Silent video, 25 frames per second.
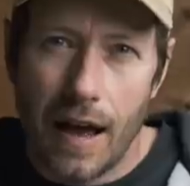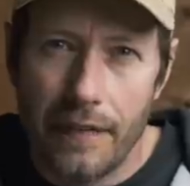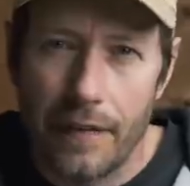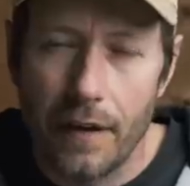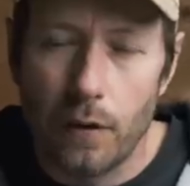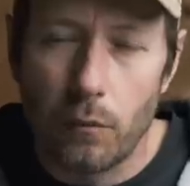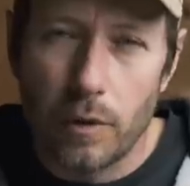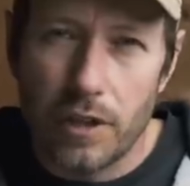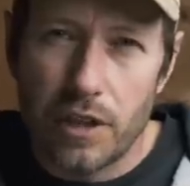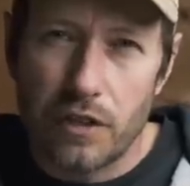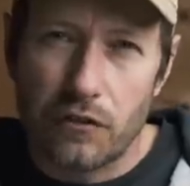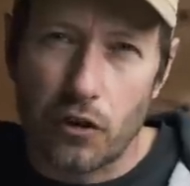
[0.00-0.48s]
And
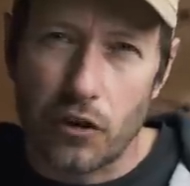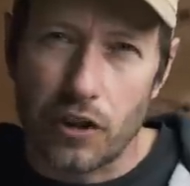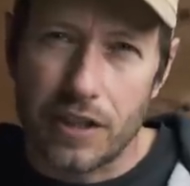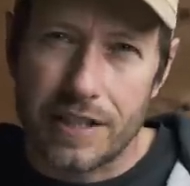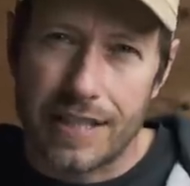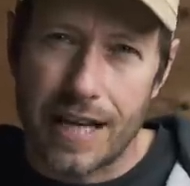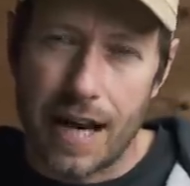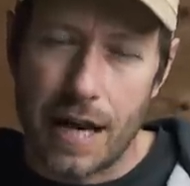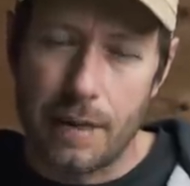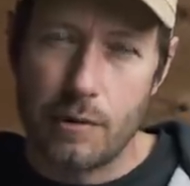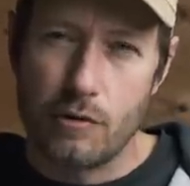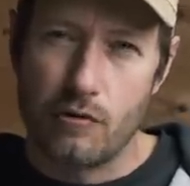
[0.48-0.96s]
then when you've got the
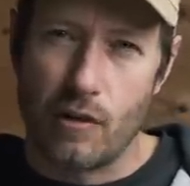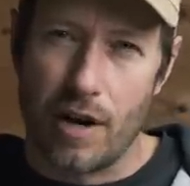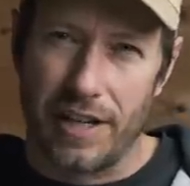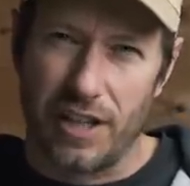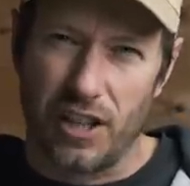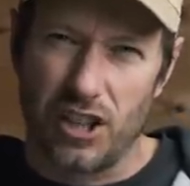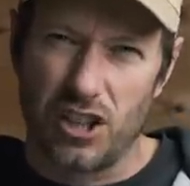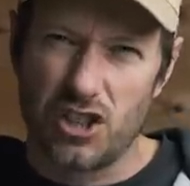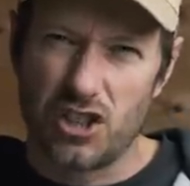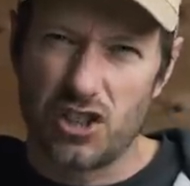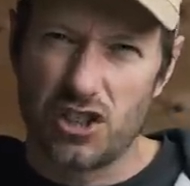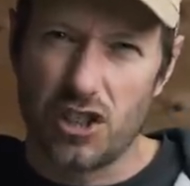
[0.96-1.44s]
timing
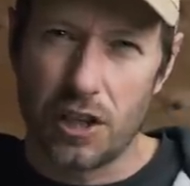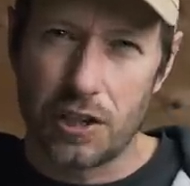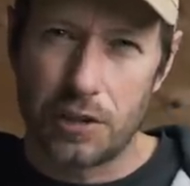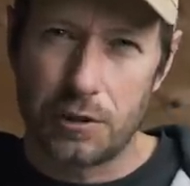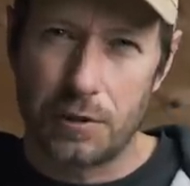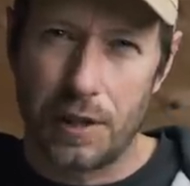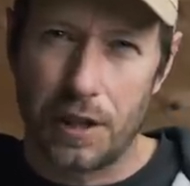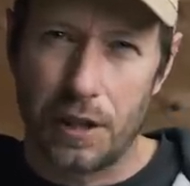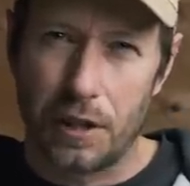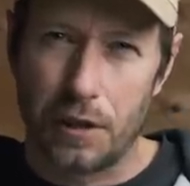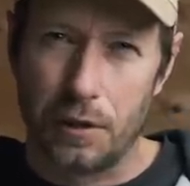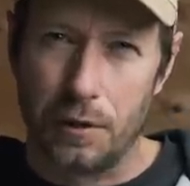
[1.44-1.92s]
right, you can start
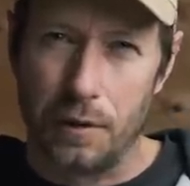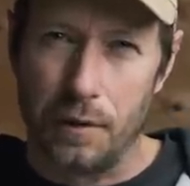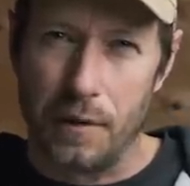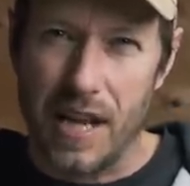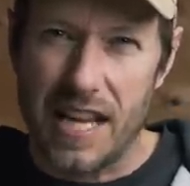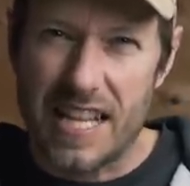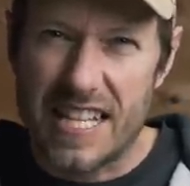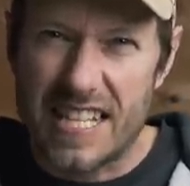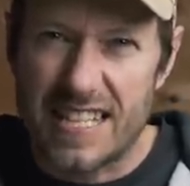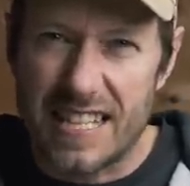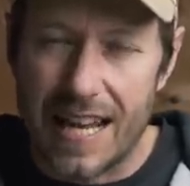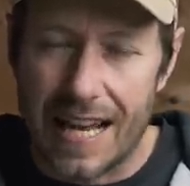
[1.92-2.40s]
to
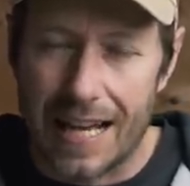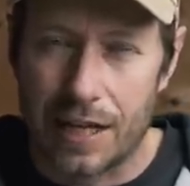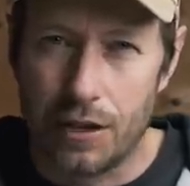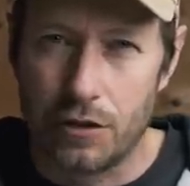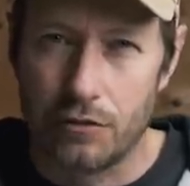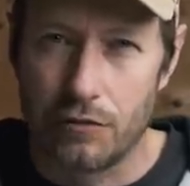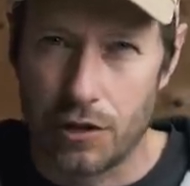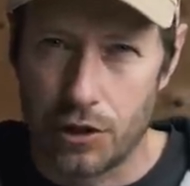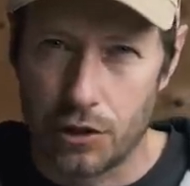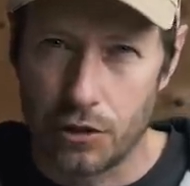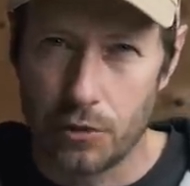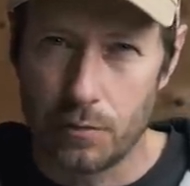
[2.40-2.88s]
include
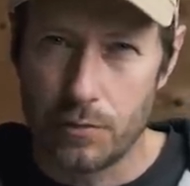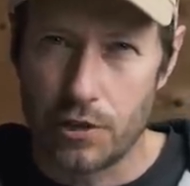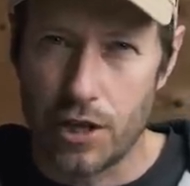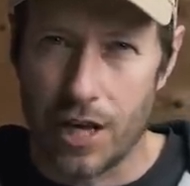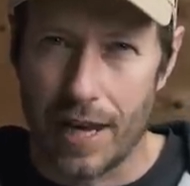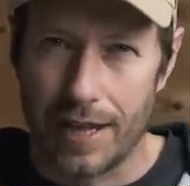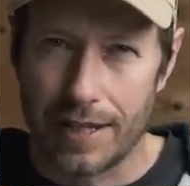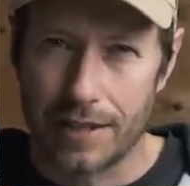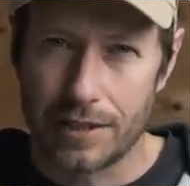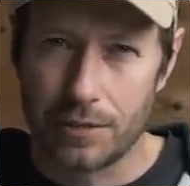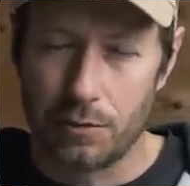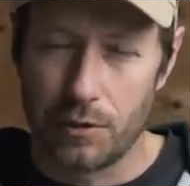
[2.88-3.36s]
secondary
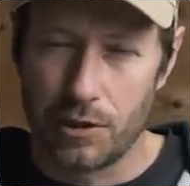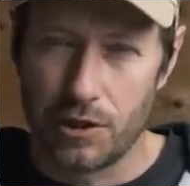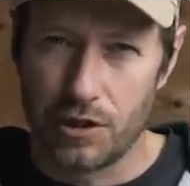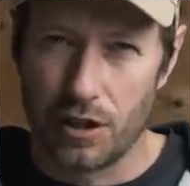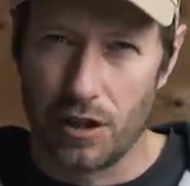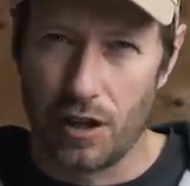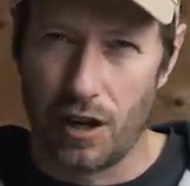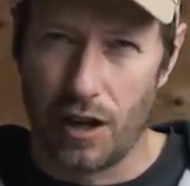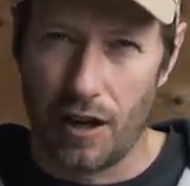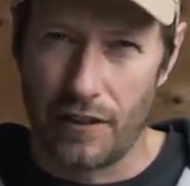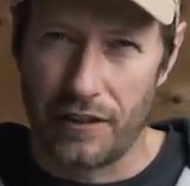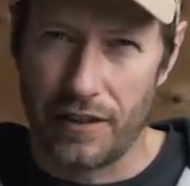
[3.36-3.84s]
subjects, which
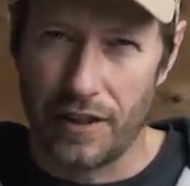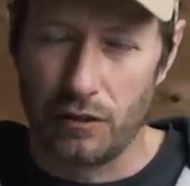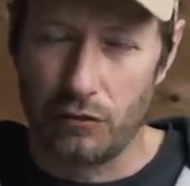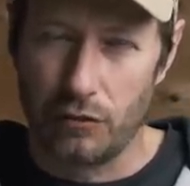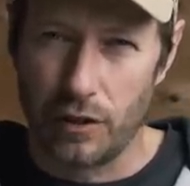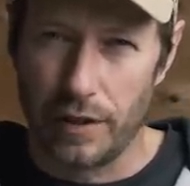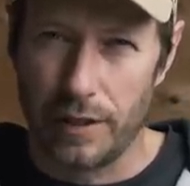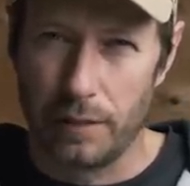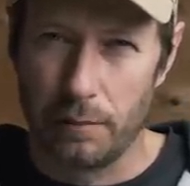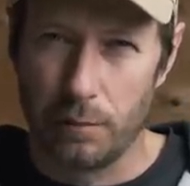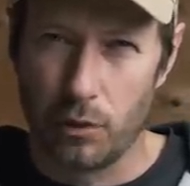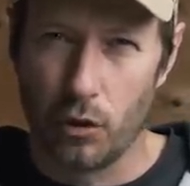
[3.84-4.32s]
are, I
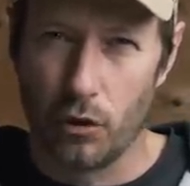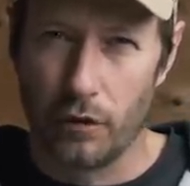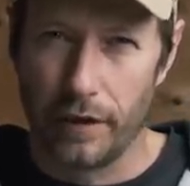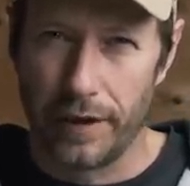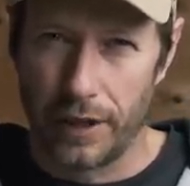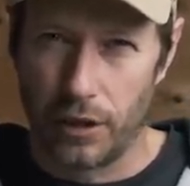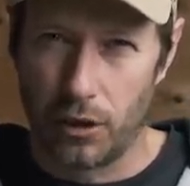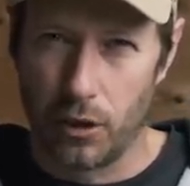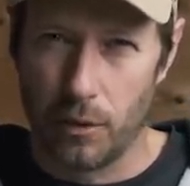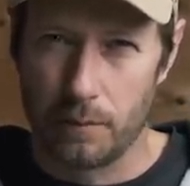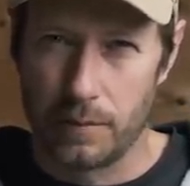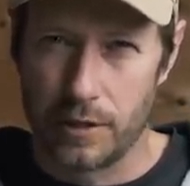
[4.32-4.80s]
think, really
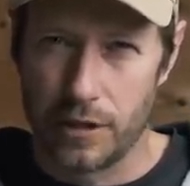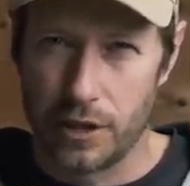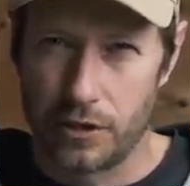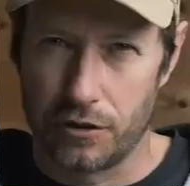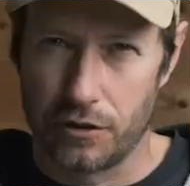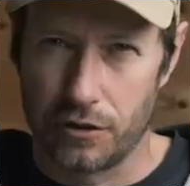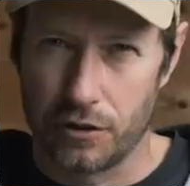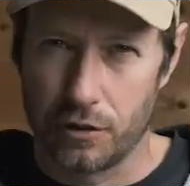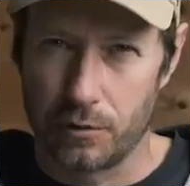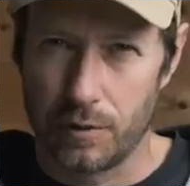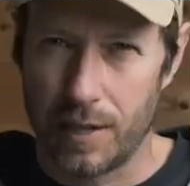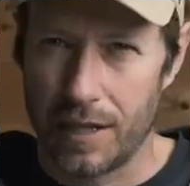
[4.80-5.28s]
important in
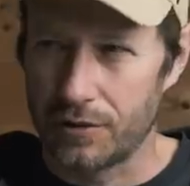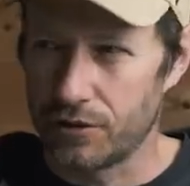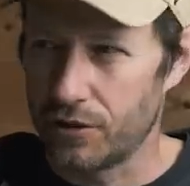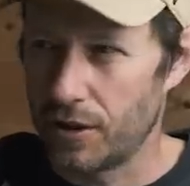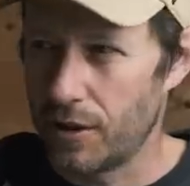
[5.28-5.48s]
composition as well.